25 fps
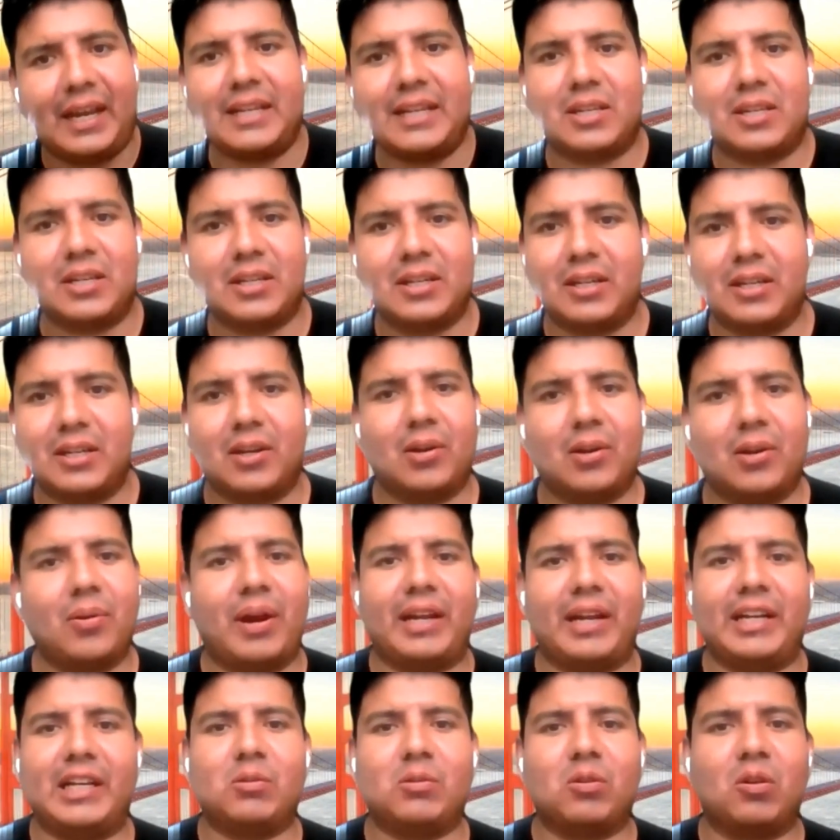it's going to go
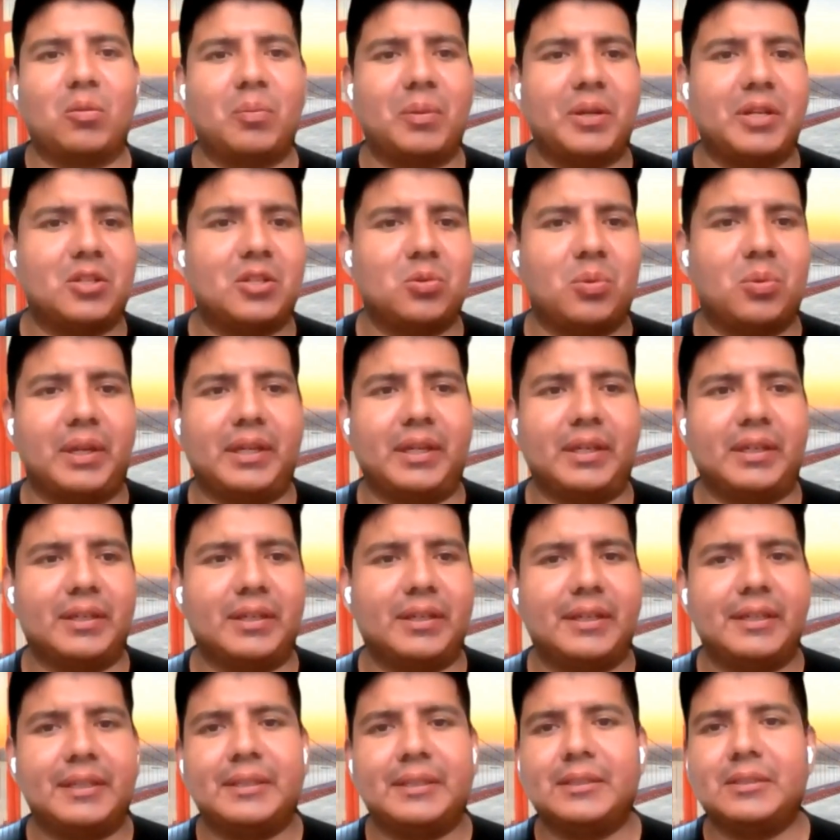anywhere
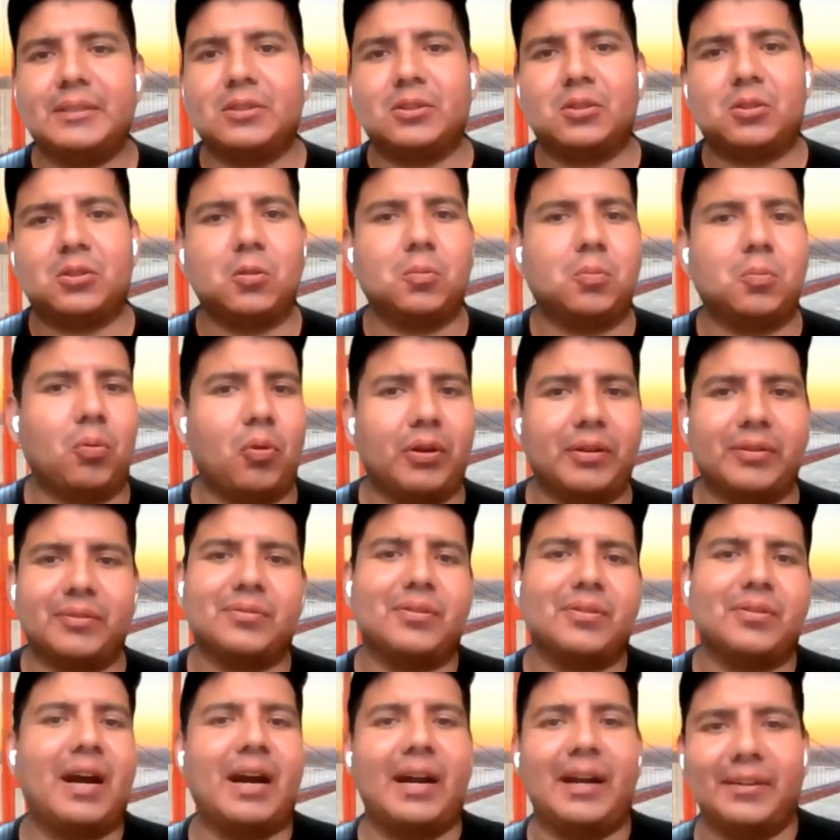between
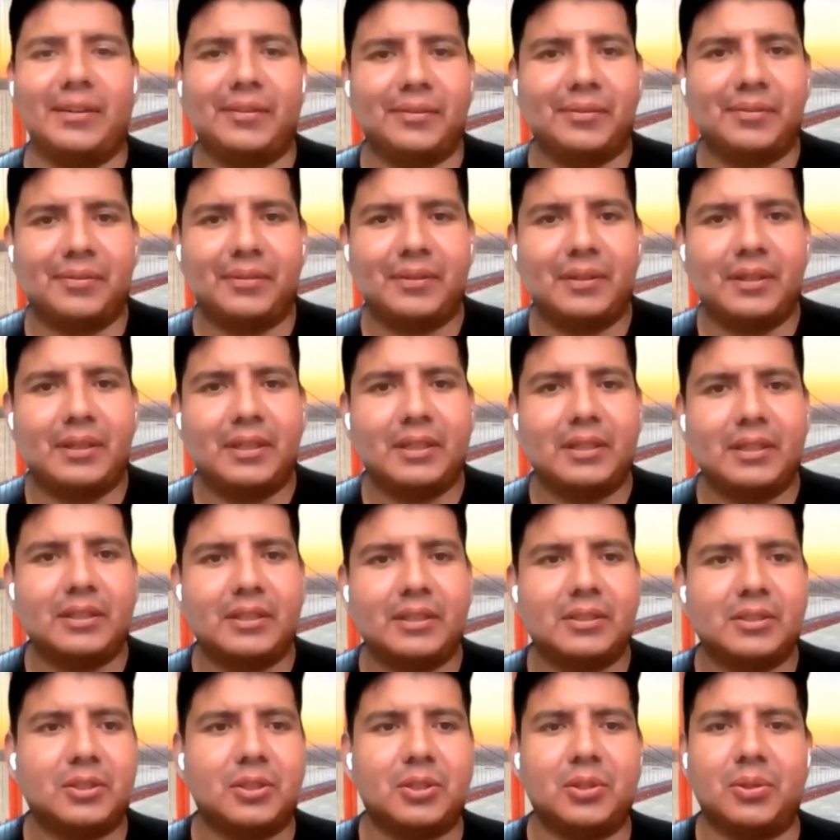2.5
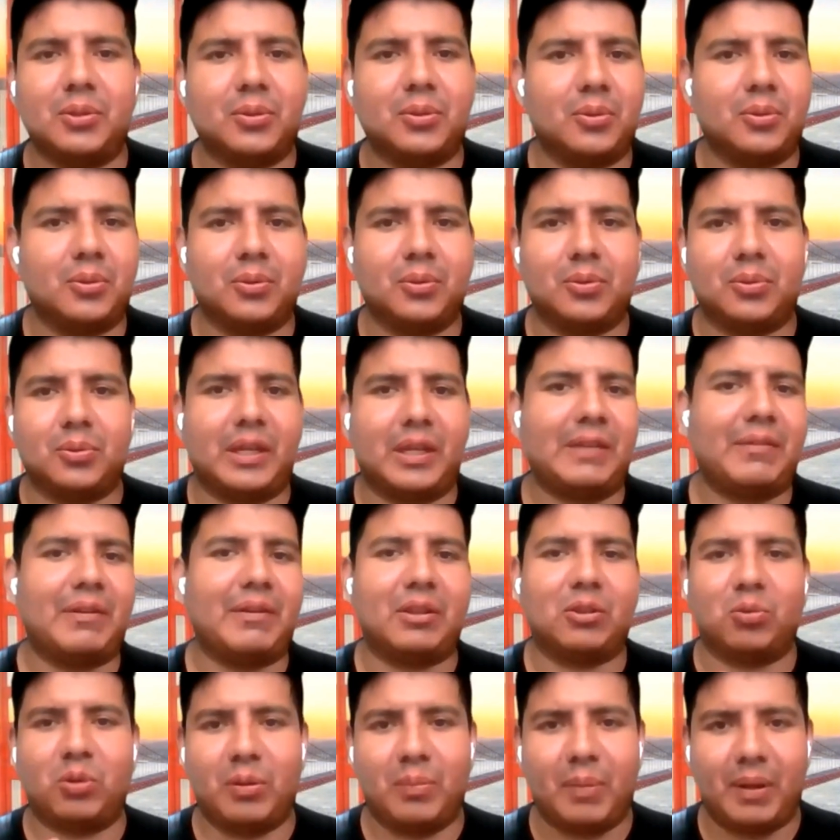to
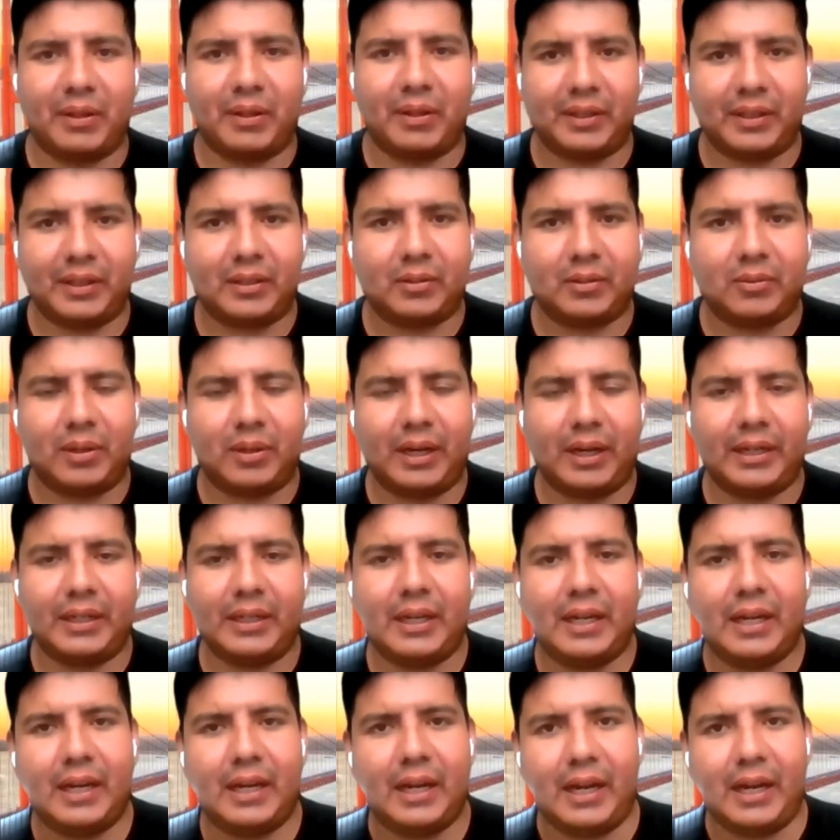even 3 million,
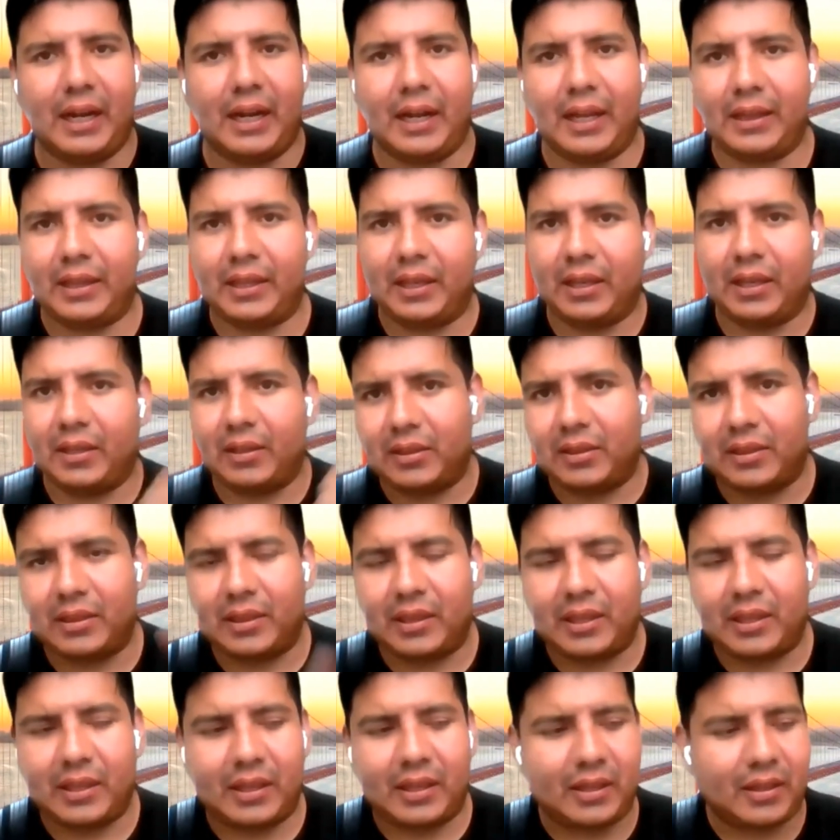right?
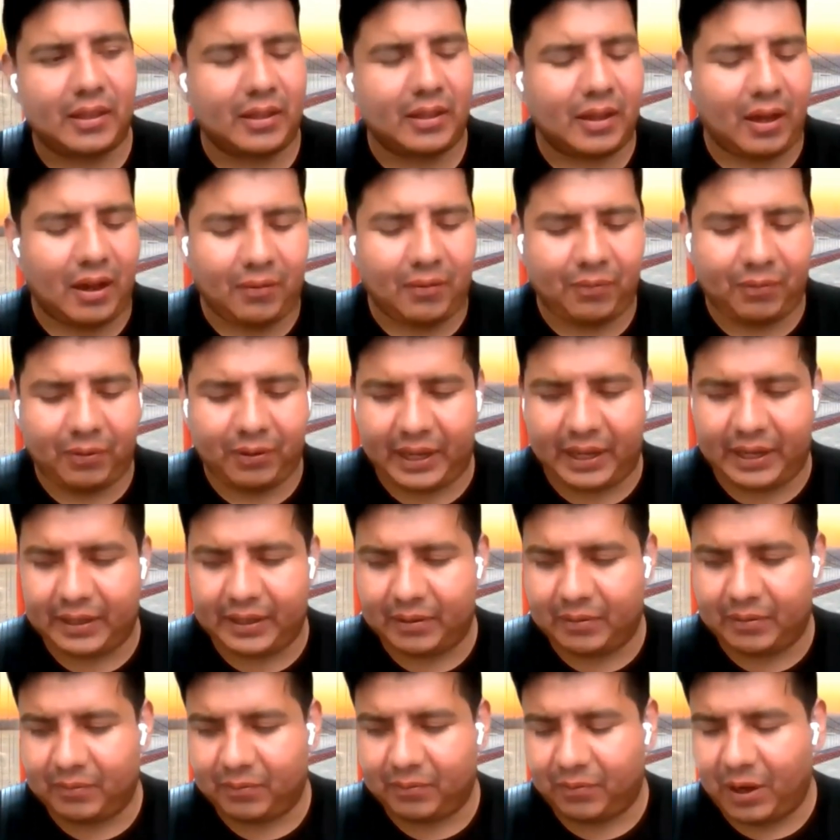The offer
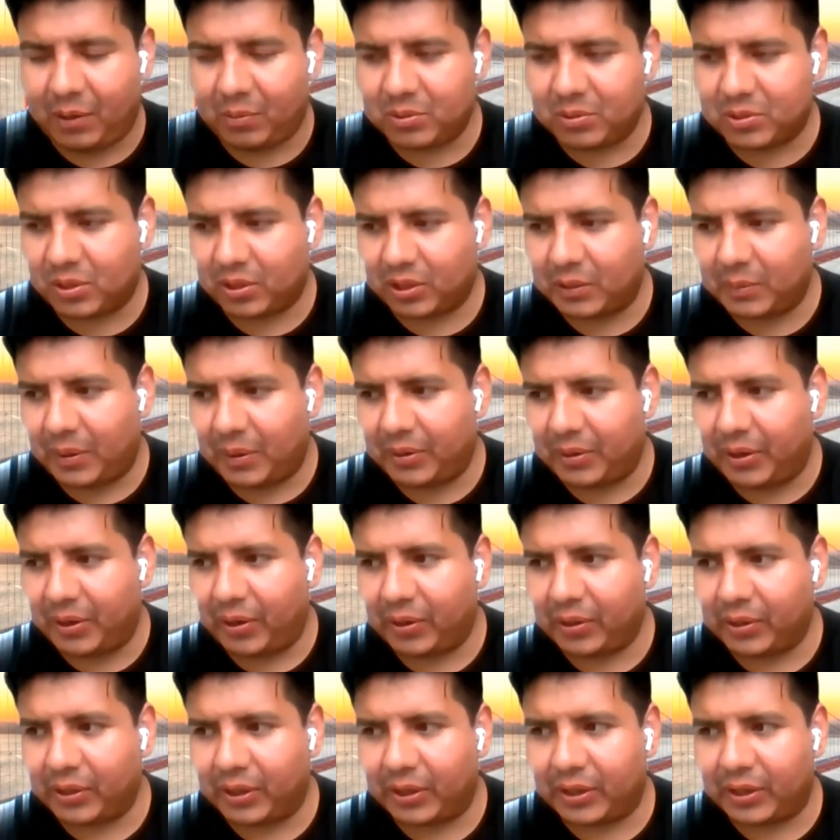that Fred was talking about
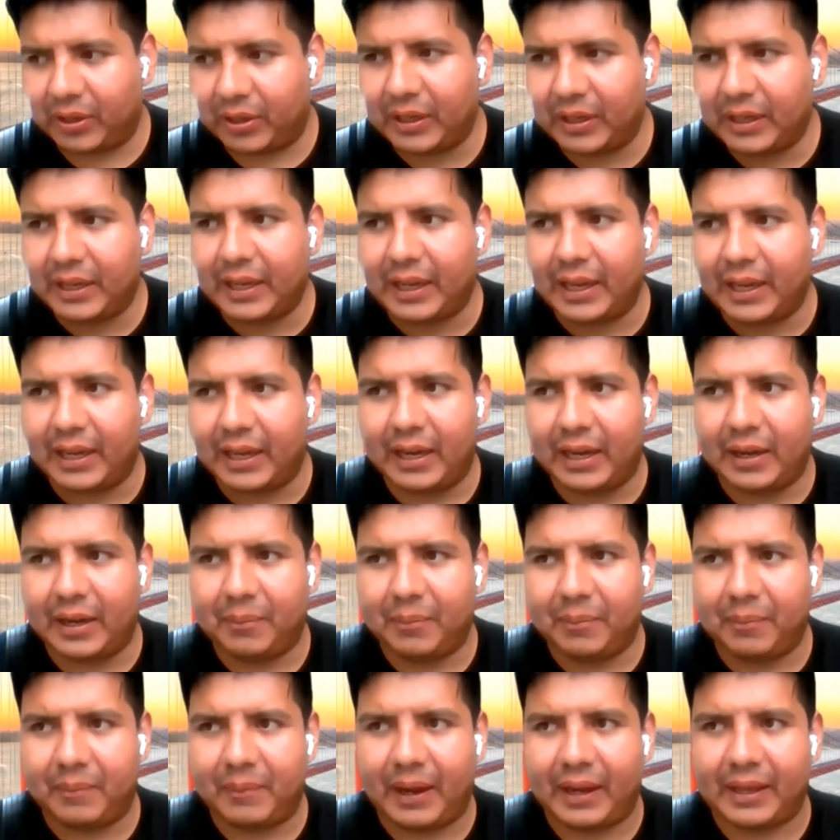earlier,
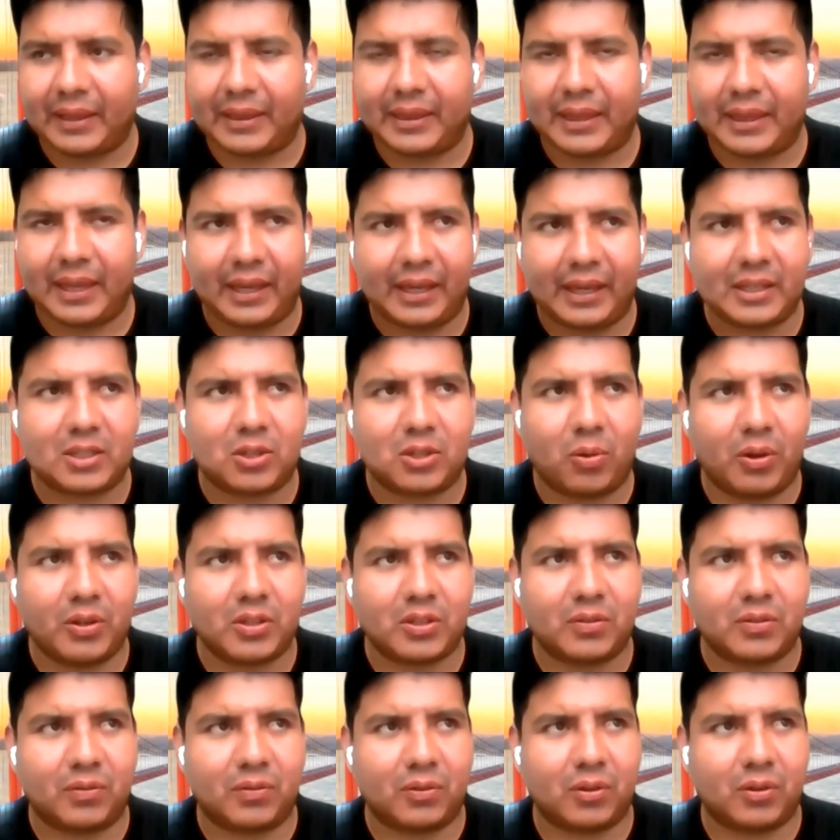I think it's
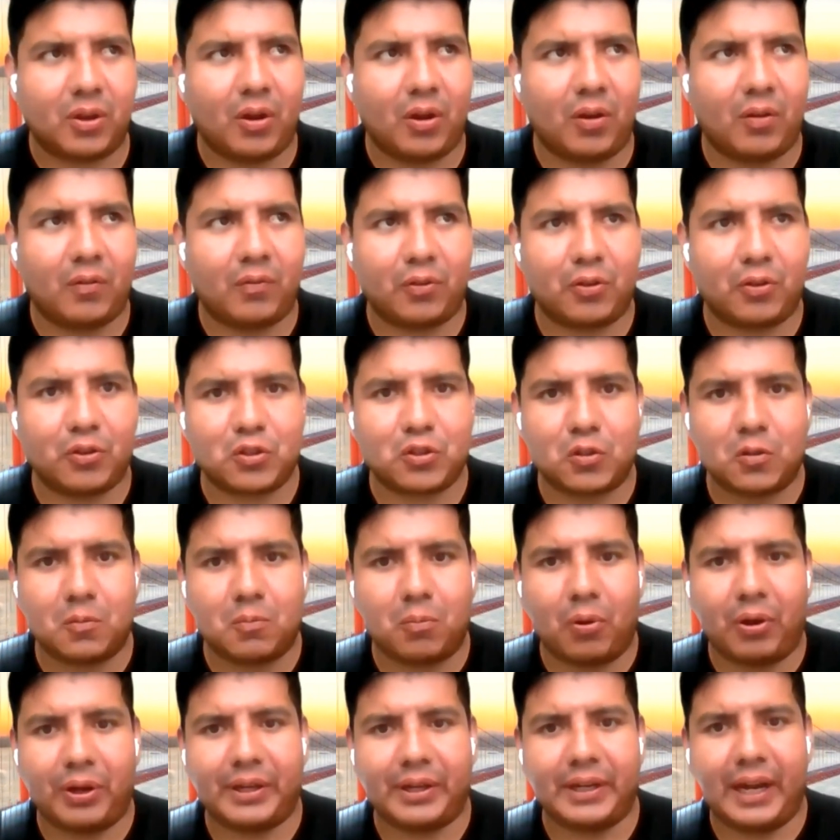going to go for
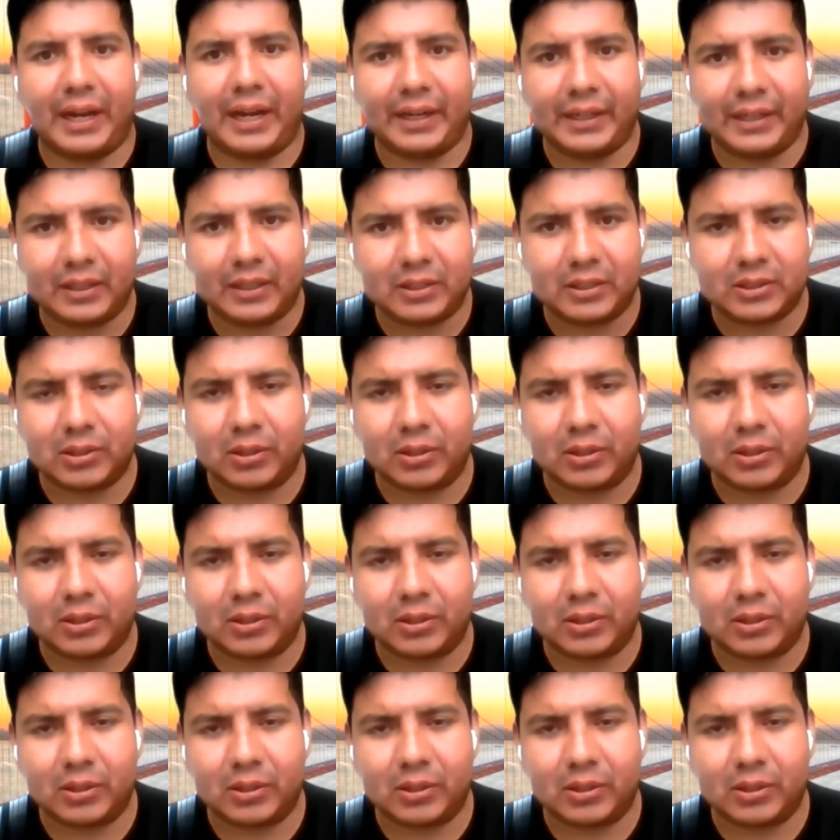2.9.